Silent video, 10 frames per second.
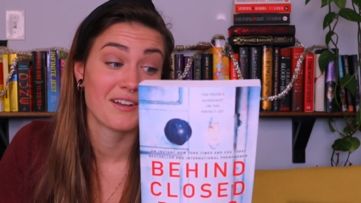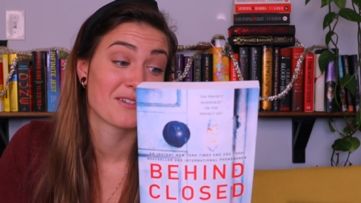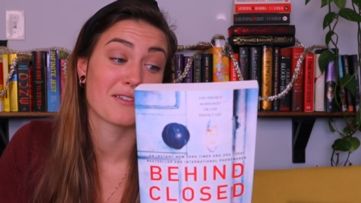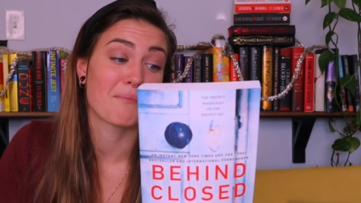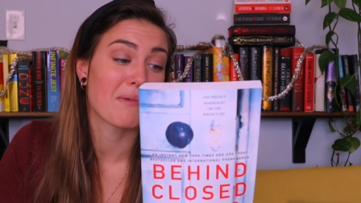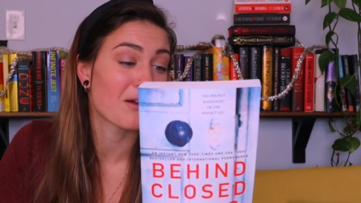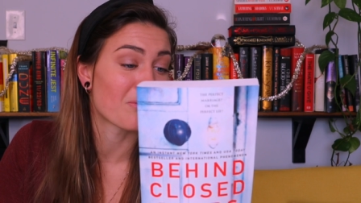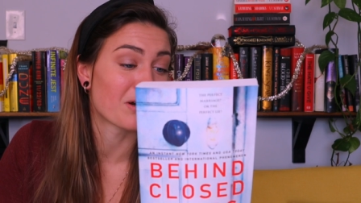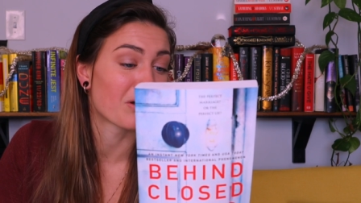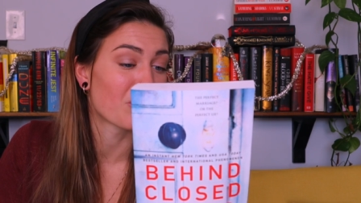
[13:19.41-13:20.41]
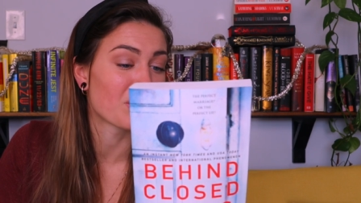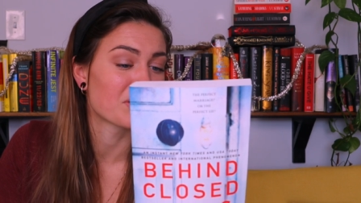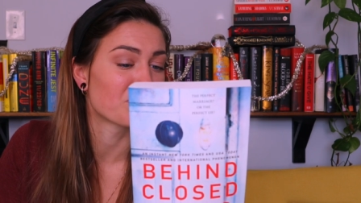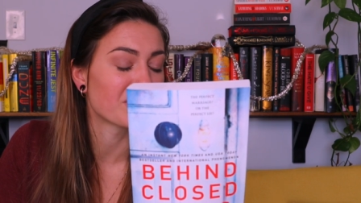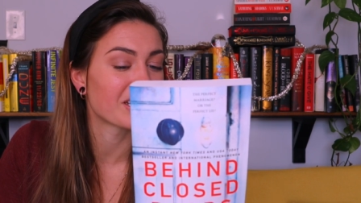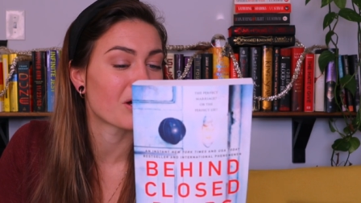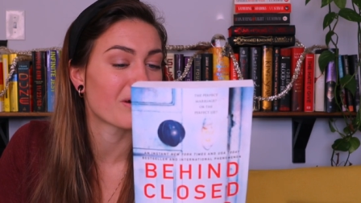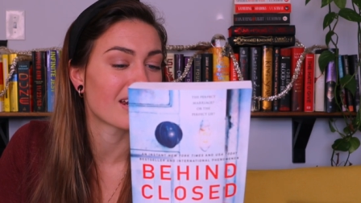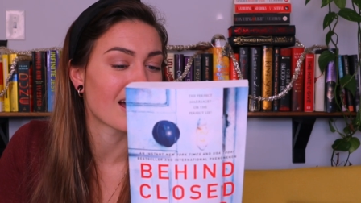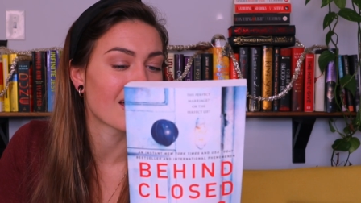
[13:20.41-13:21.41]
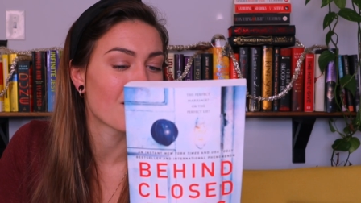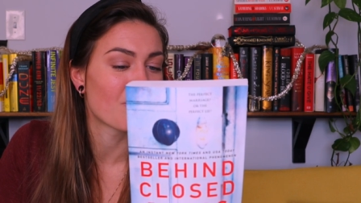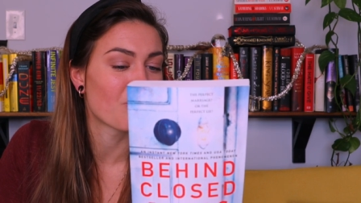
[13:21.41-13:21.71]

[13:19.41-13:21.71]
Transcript: Some might wonder what's really going on